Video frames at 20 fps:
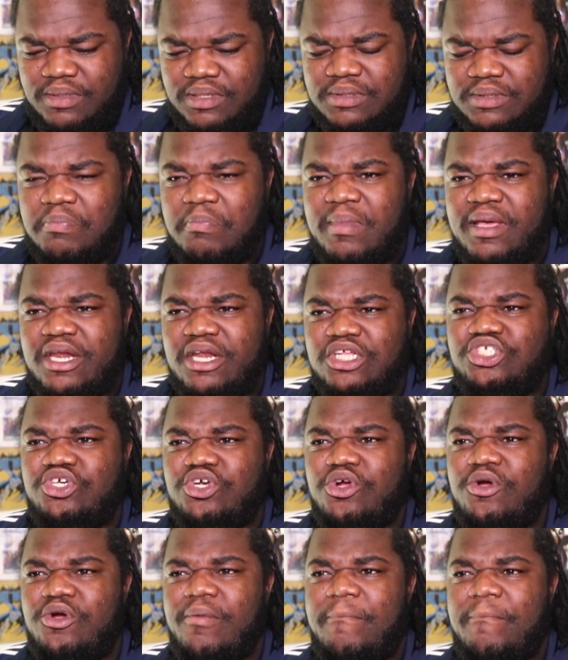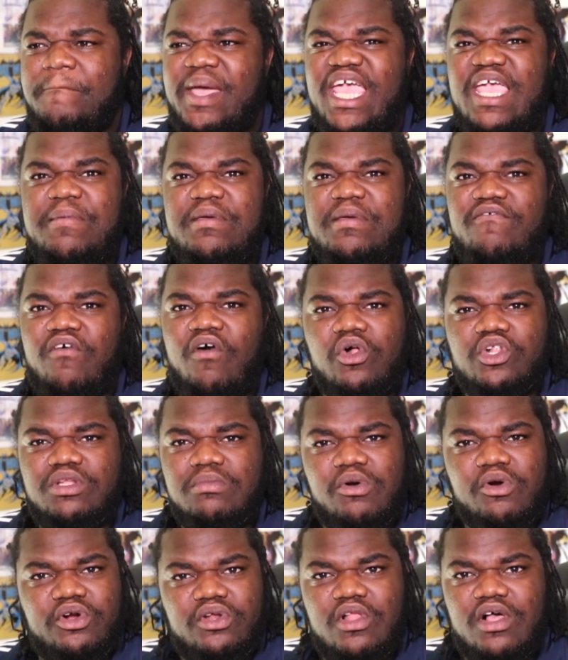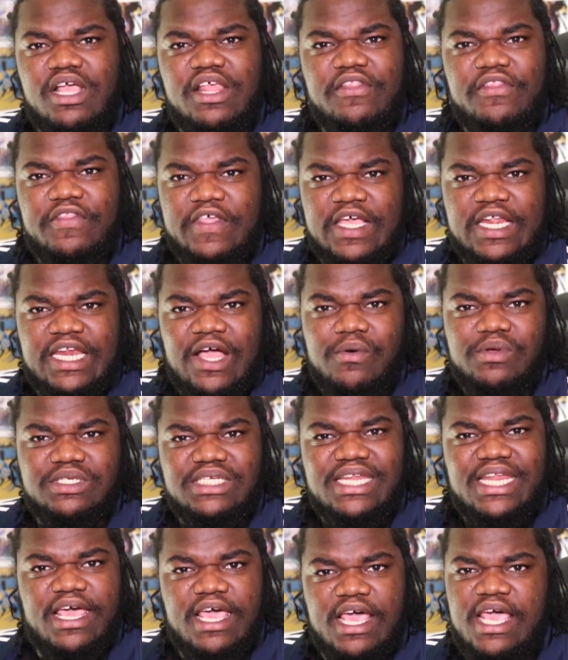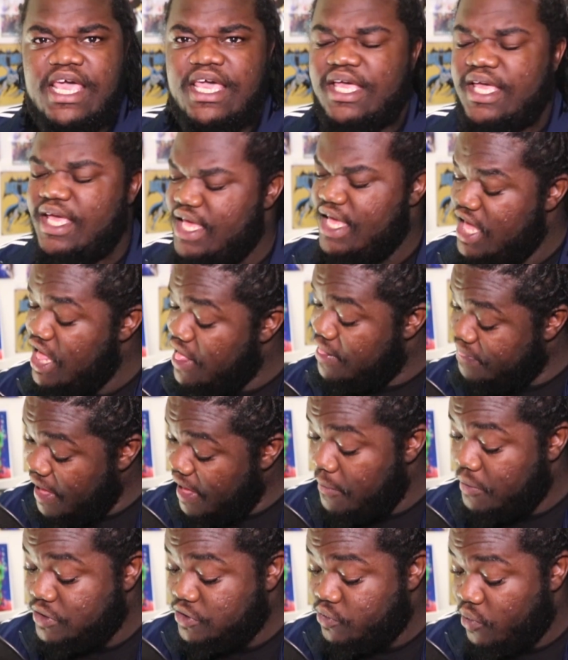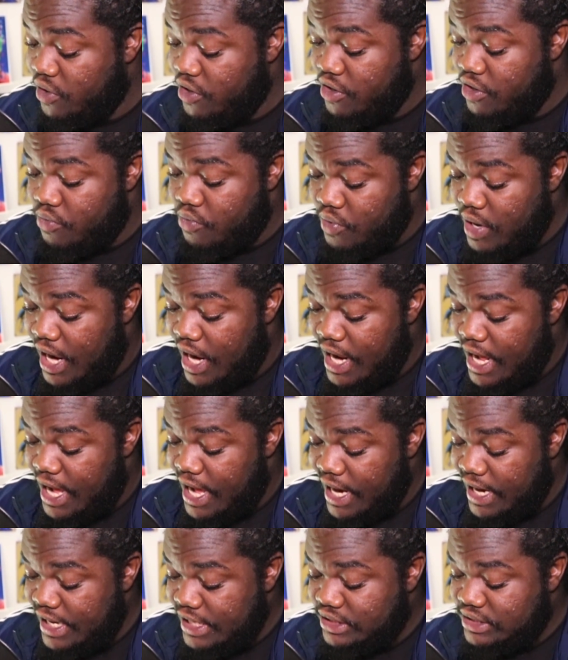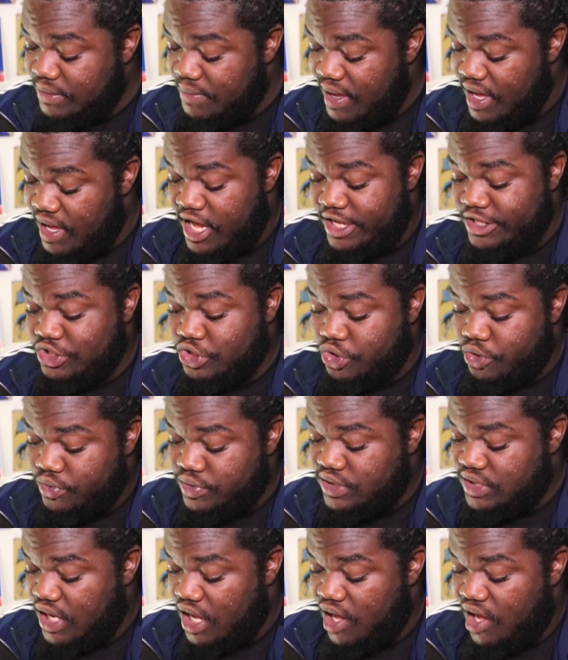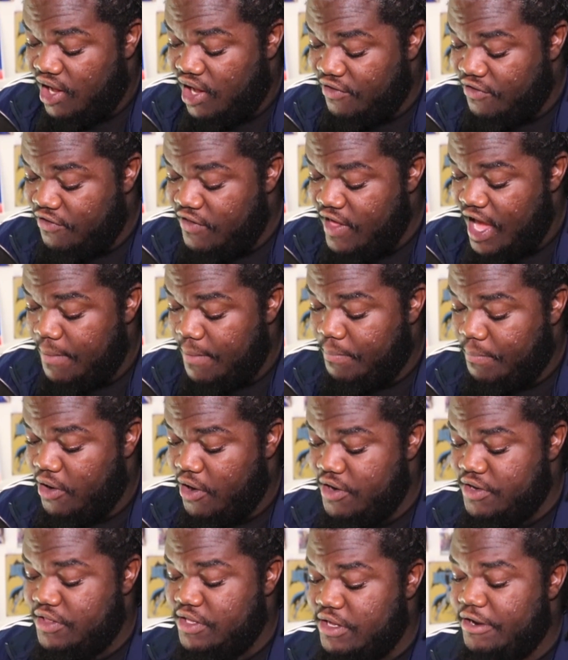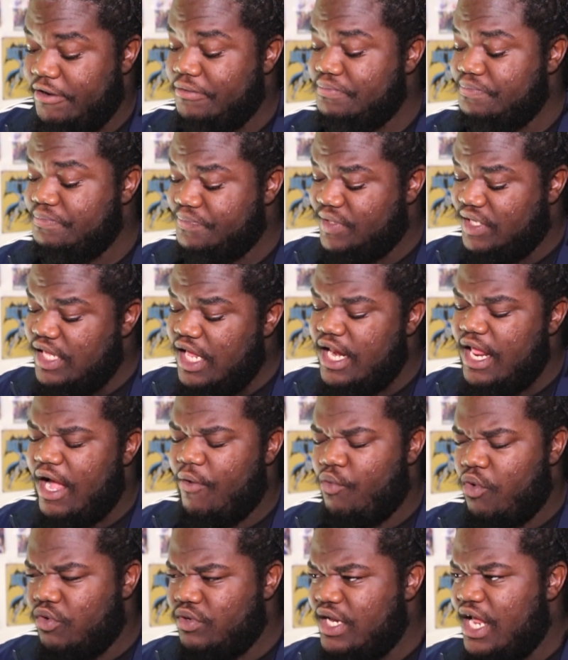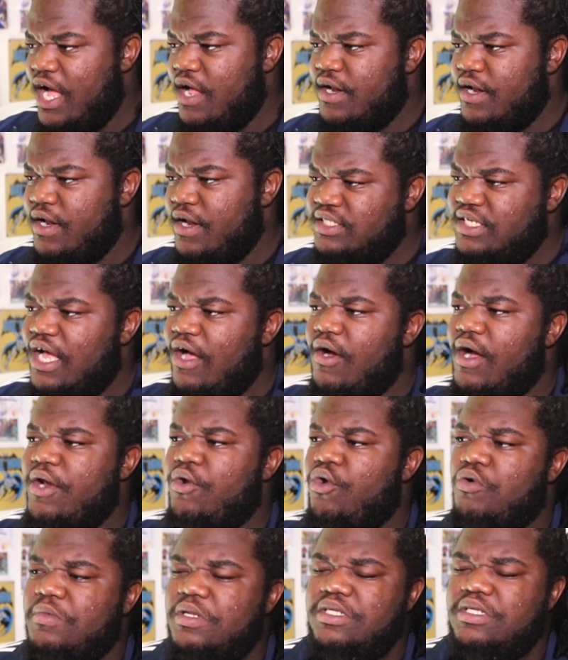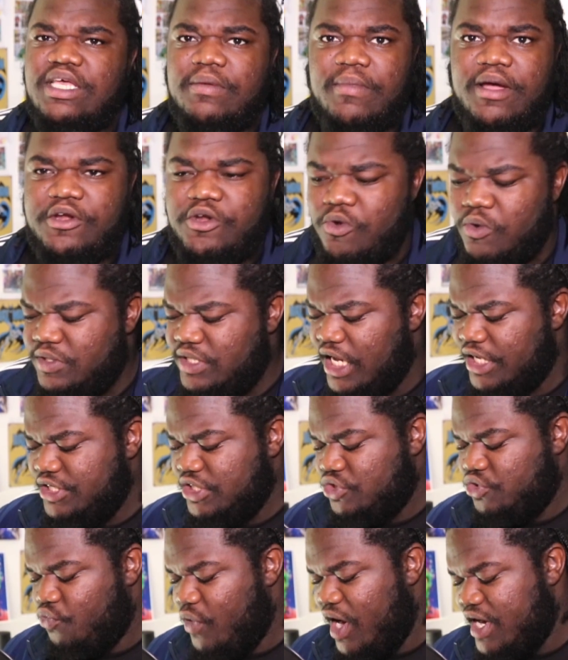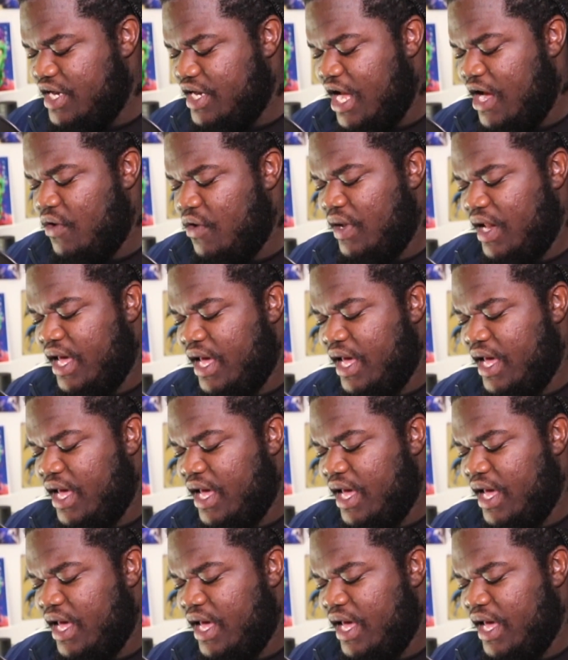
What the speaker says: miniature baby Voldemort looking thing that was in the egg? That was weird. I need some answers on that part there, because I wrote down, and this is how I normally take my notes. I just write down